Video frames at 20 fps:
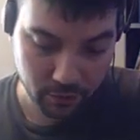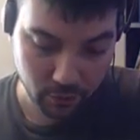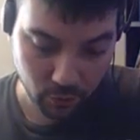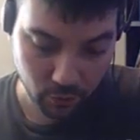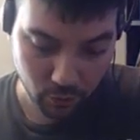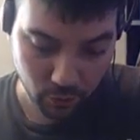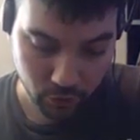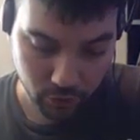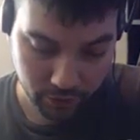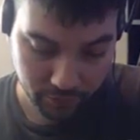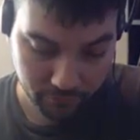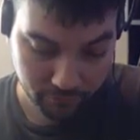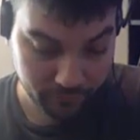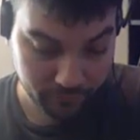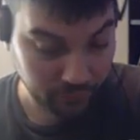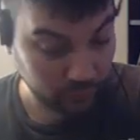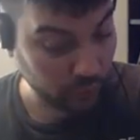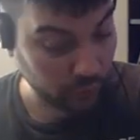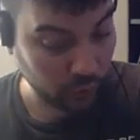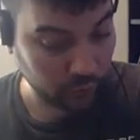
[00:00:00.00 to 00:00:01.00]
or if
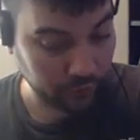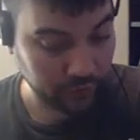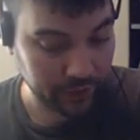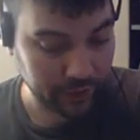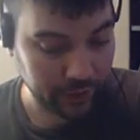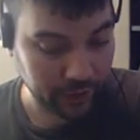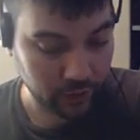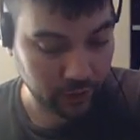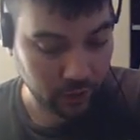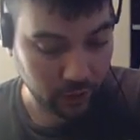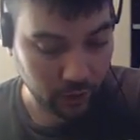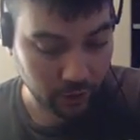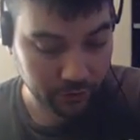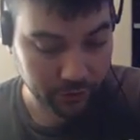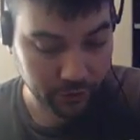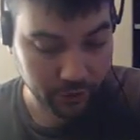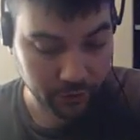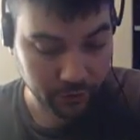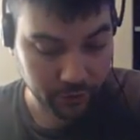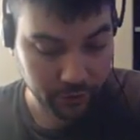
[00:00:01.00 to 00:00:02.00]
you go over here, all
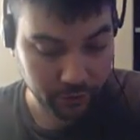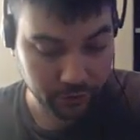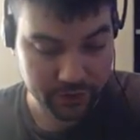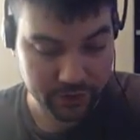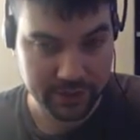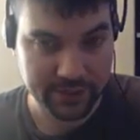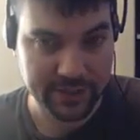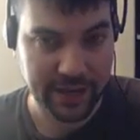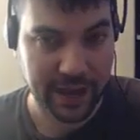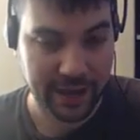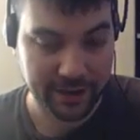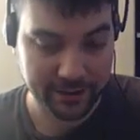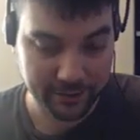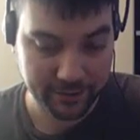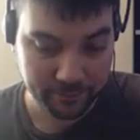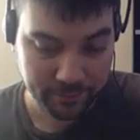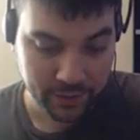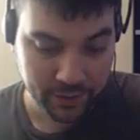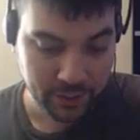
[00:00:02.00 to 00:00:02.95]
your units attack.